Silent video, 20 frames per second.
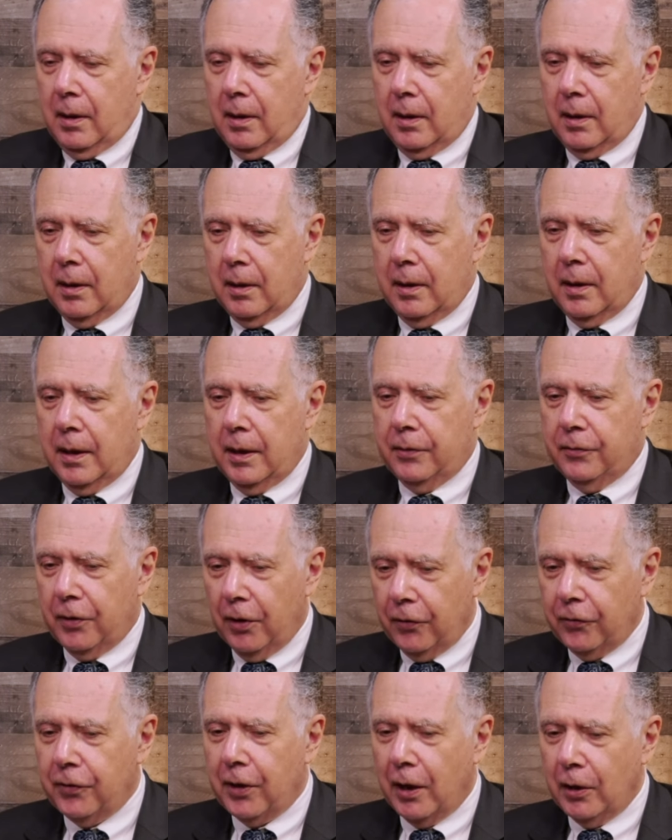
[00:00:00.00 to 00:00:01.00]
Uh, it
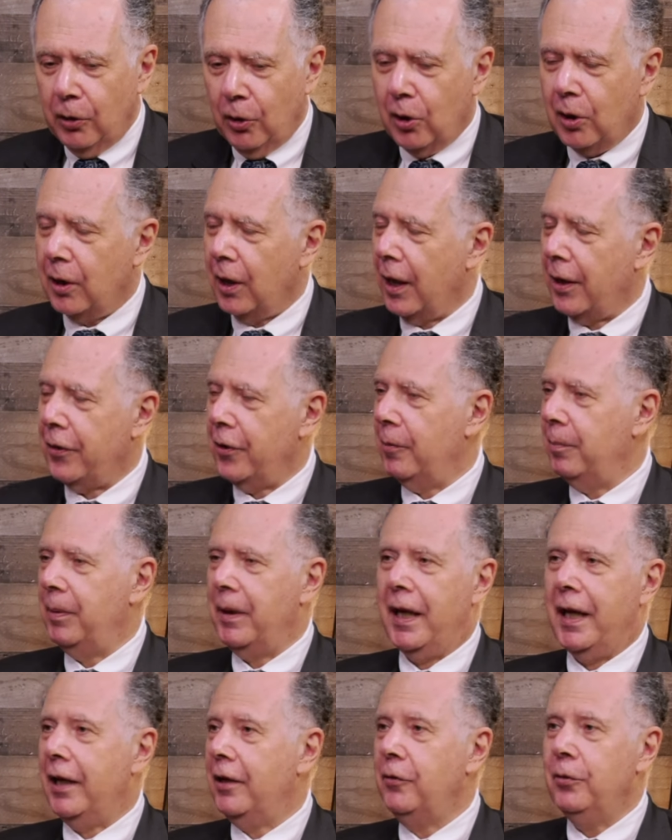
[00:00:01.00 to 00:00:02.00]
does not look like they're
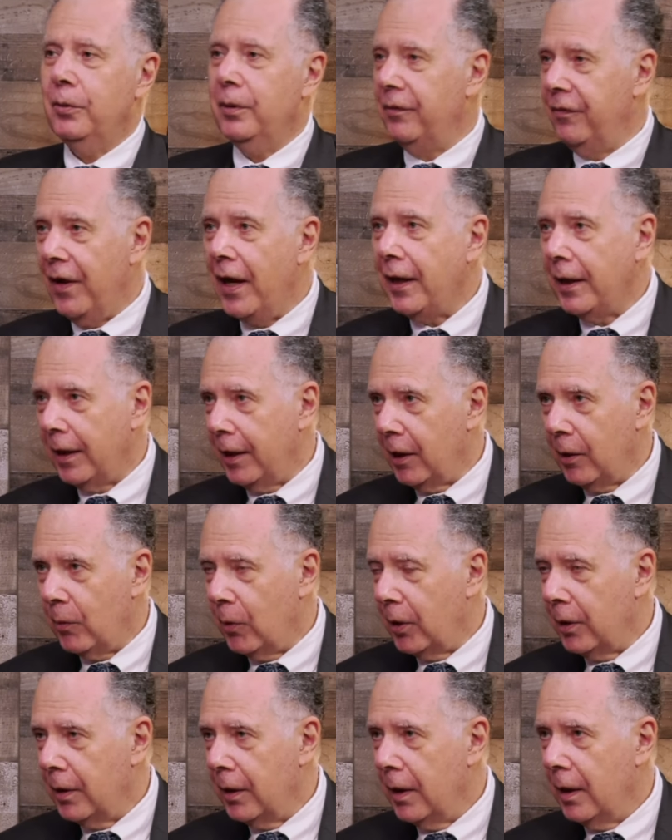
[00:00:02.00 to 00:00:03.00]
planning to invade
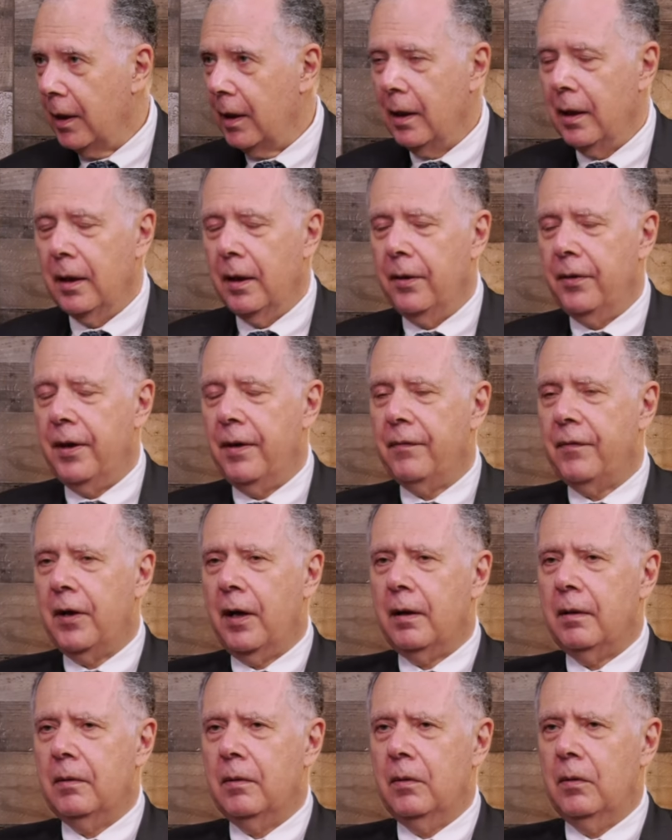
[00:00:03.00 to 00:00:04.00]
anyone. They've
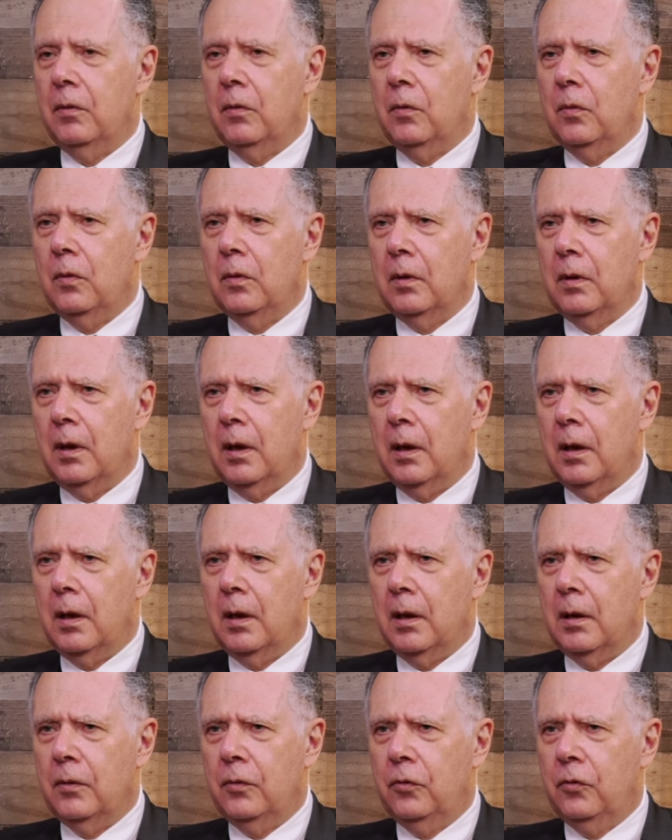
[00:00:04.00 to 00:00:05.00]
got,
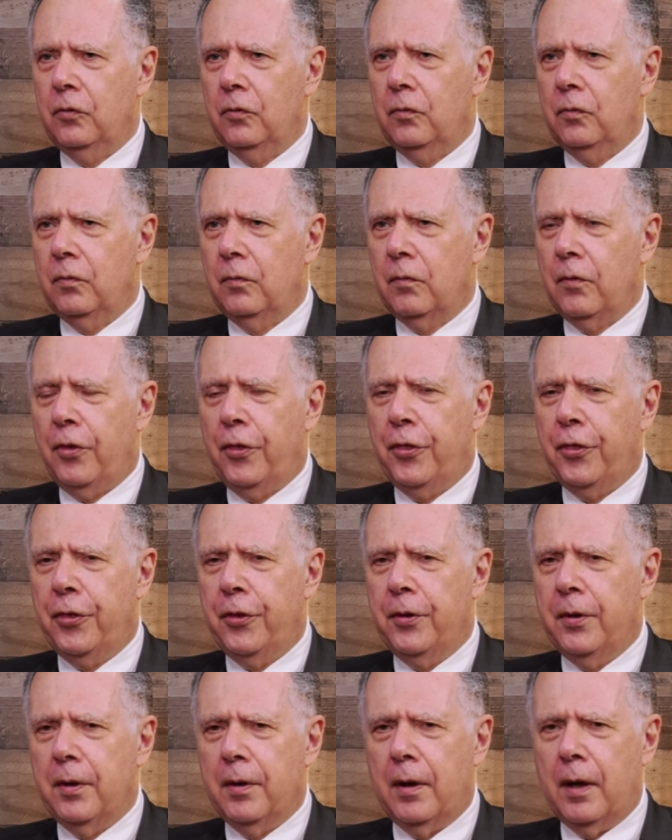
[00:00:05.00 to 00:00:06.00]
uh,
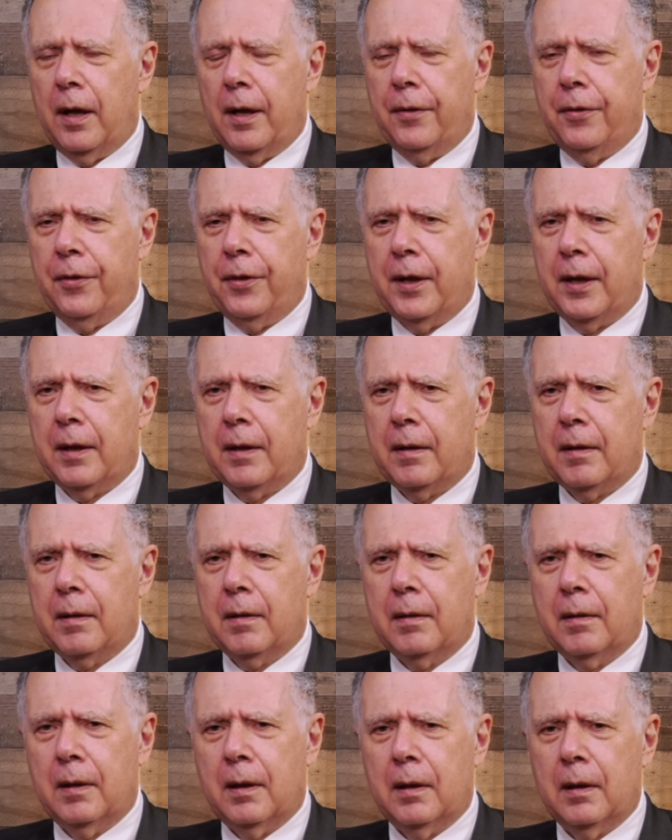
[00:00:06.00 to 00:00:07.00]
I think,
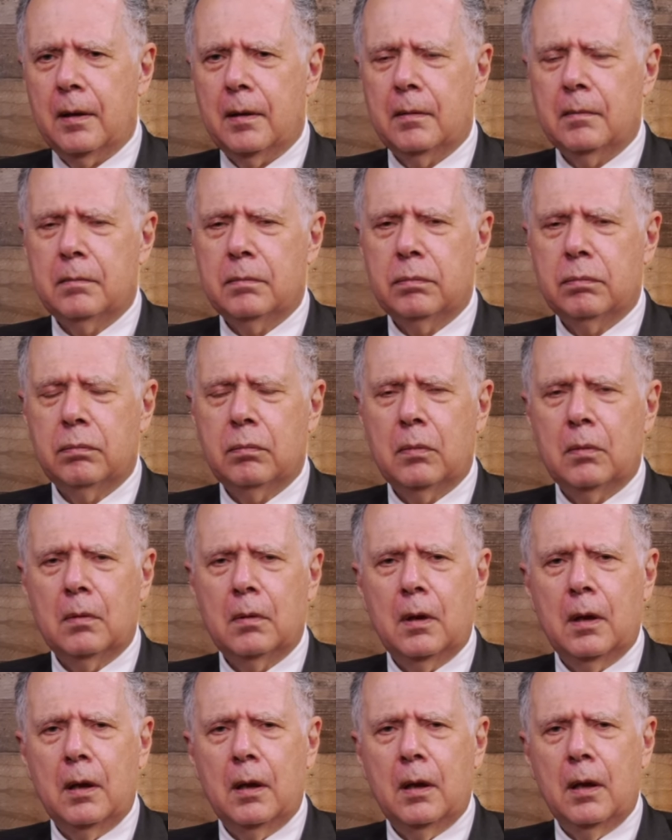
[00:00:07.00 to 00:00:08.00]
uh,
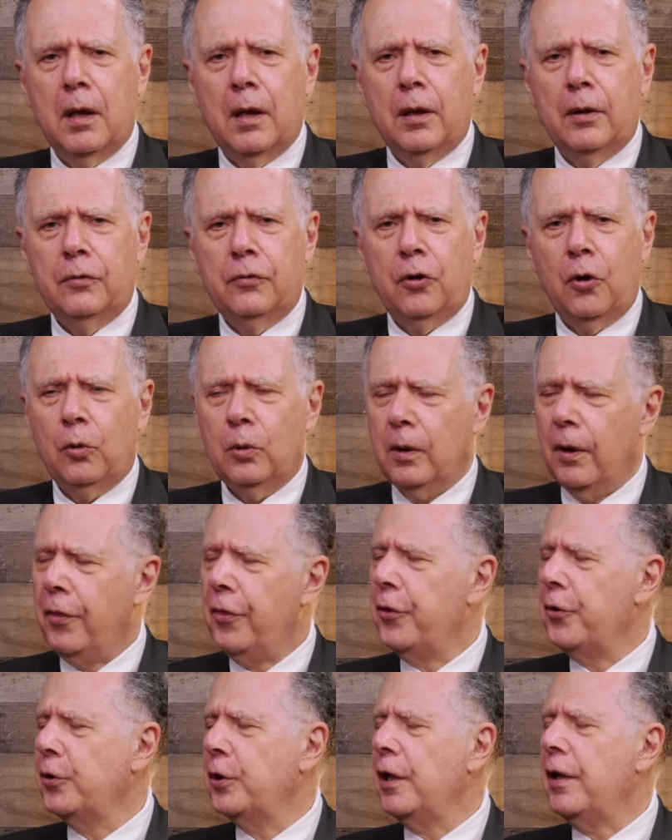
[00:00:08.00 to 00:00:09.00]
total
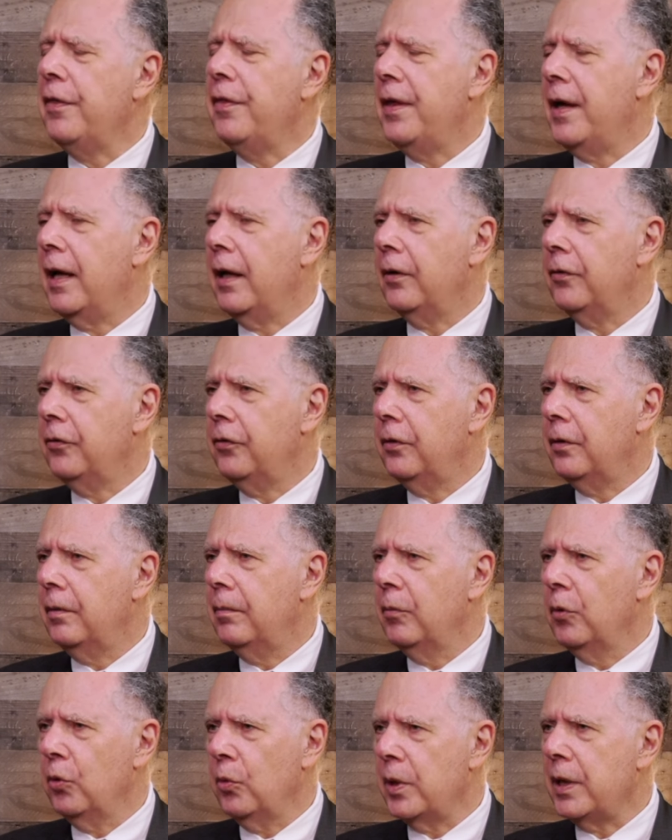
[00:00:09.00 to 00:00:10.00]

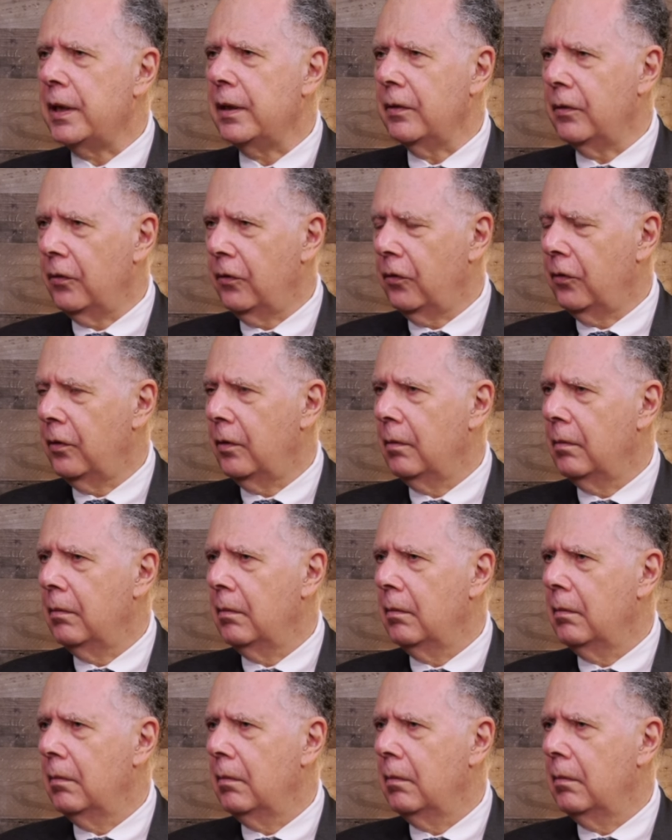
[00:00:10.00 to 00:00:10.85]
30,000 Marines.